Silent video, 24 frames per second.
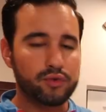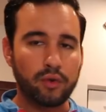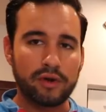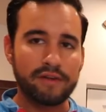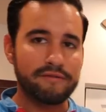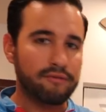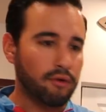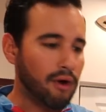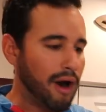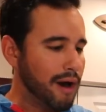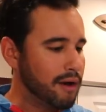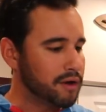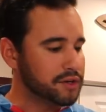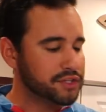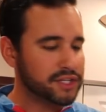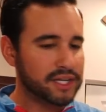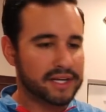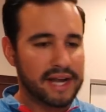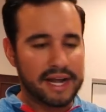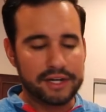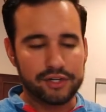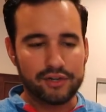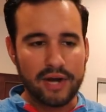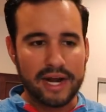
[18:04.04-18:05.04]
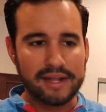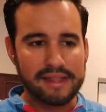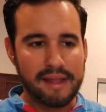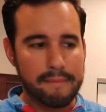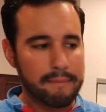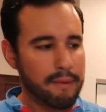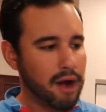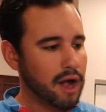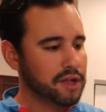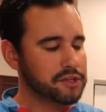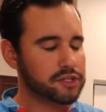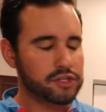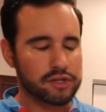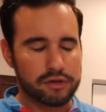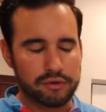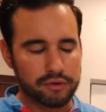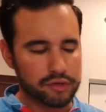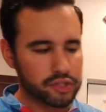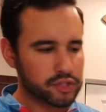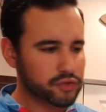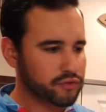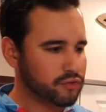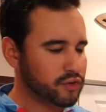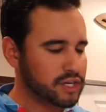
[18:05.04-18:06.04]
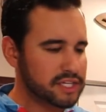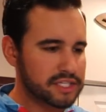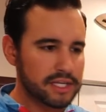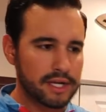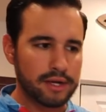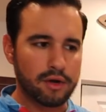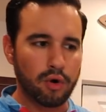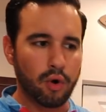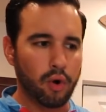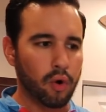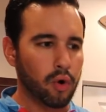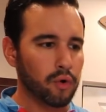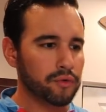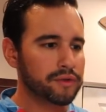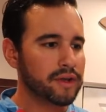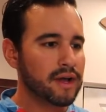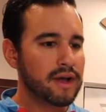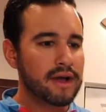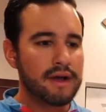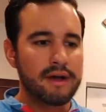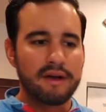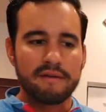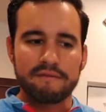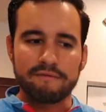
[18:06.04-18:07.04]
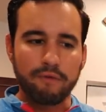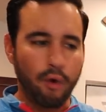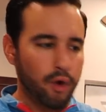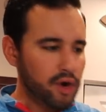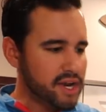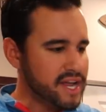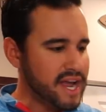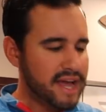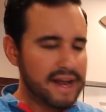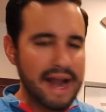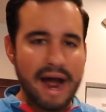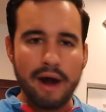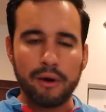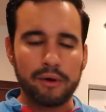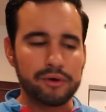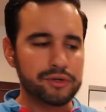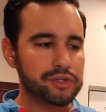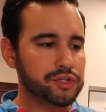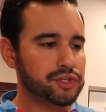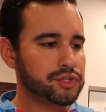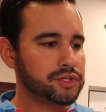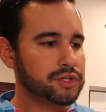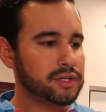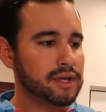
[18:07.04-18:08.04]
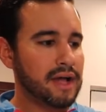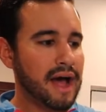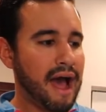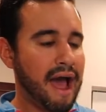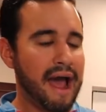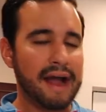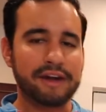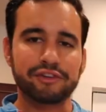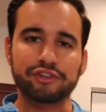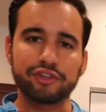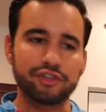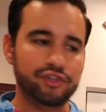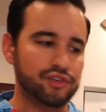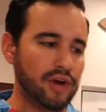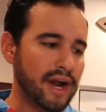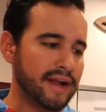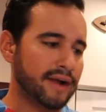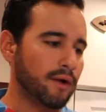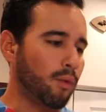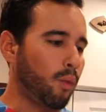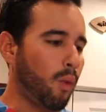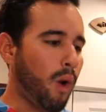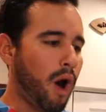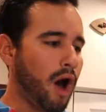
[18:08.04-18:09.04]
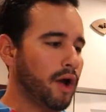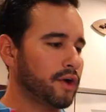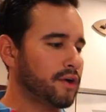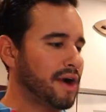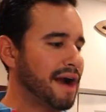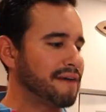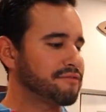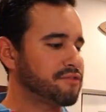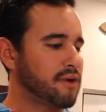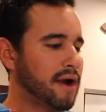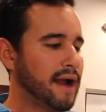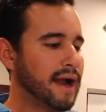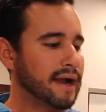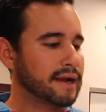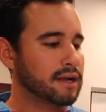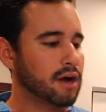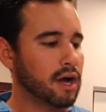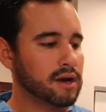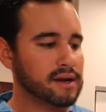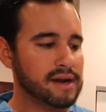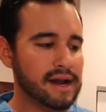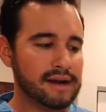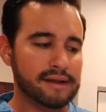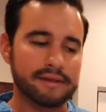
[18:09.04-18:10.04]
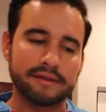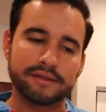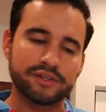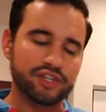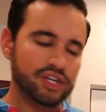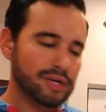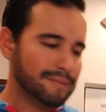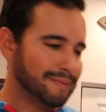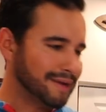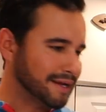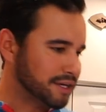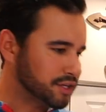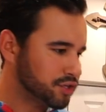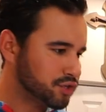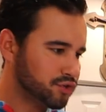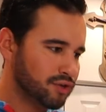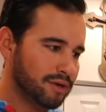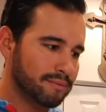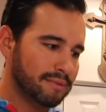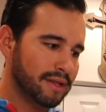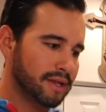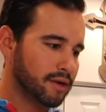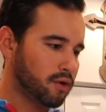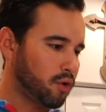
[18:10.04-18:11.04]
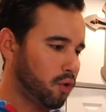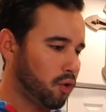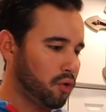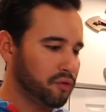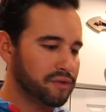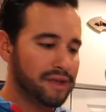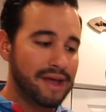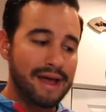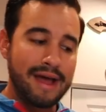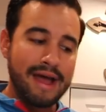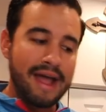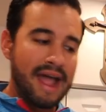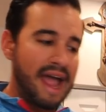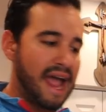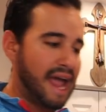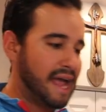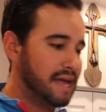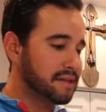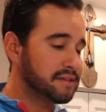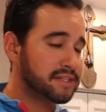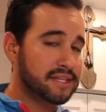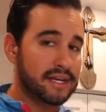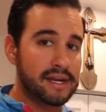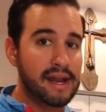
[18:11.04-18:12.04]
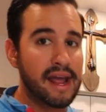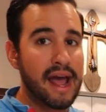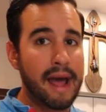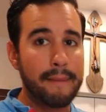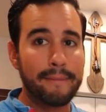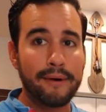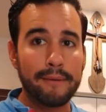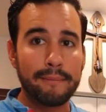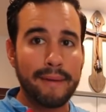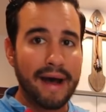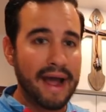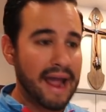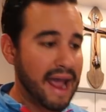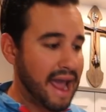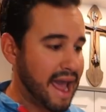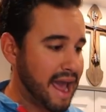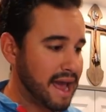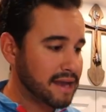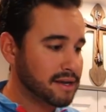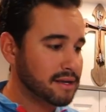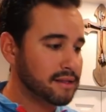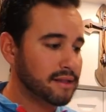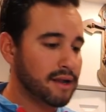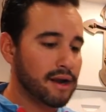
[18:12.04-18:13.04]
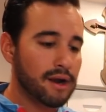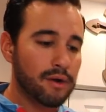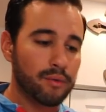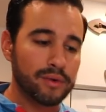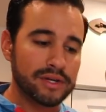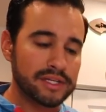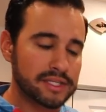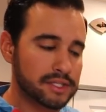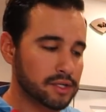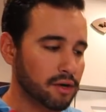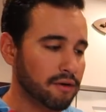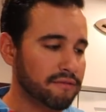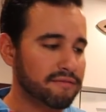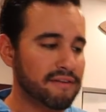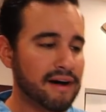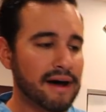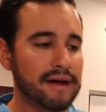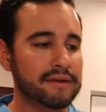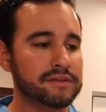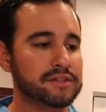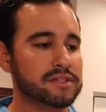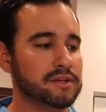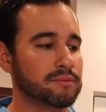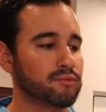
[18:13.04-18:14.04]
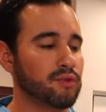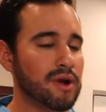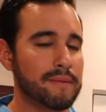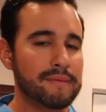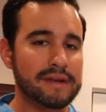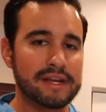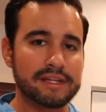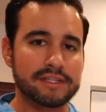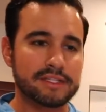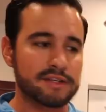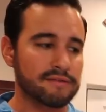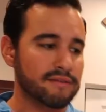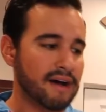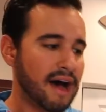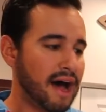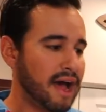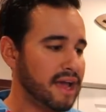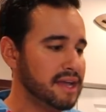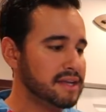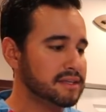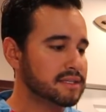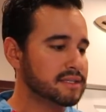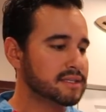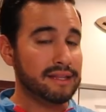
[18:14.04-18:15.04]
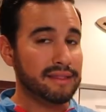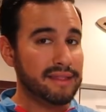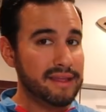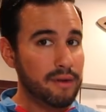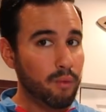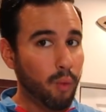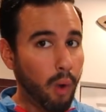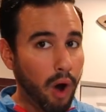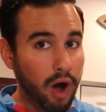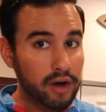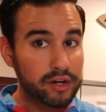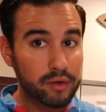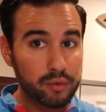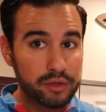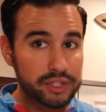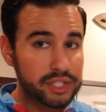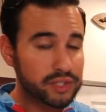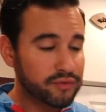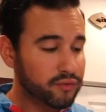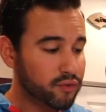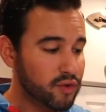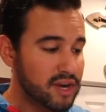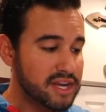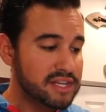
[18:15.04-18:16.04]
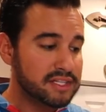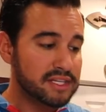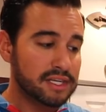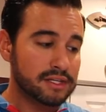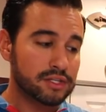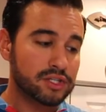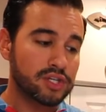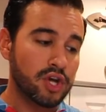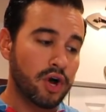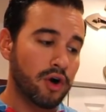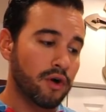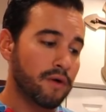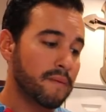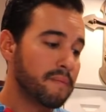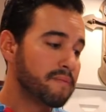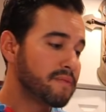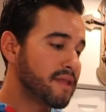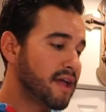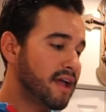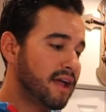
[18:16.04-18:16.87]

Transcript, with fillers: 24 hours in, I drank the Monster. It was freezing cold. 48 hours, I actually drank water after I had gotten out of the gym, extremely cold. And today I put my hand in there. We still found some remnants of ice. The water was freezing. So